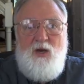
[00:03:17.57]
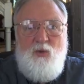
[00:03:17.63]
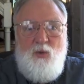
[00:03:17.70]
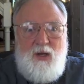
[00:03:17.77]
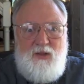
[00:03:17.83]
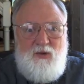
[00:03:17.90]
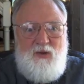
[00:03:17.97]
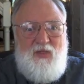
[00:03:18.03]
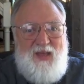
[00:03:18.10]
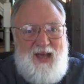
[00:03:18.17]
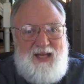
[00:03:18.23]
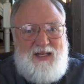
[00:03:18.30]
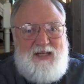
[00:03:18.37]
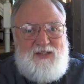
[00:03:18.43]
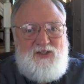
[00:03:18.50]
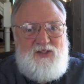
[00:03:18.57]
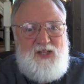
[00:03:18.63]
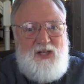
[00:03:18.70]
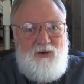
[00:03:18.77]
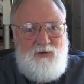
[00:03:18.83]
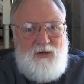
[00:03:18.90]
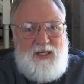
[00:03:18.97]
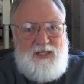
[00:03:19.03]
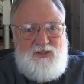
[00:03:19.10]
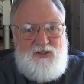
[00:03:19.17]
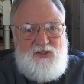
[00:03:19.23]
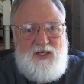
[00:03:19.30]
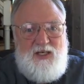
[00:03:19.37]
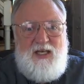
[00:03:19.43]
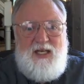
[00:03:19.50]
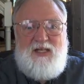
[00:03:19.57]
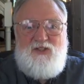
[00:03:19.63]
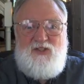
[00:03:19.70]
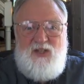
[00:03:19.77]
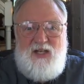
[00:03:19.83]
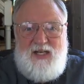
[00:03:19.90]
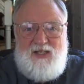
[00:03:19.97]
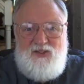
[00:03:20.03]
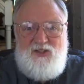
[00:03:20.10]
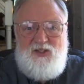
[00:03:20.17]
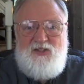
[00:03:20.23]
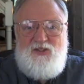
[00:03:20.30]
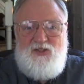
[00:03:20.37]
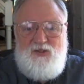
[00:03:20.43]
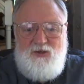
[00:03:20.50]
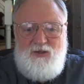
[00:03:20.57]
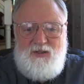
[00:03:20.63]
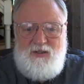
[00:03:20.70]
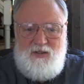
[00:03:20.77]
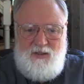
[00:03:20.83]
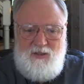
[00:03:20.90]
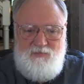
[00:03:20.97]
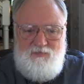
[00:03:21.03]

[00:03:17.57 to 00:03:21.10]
Whether that accelerates is less certain.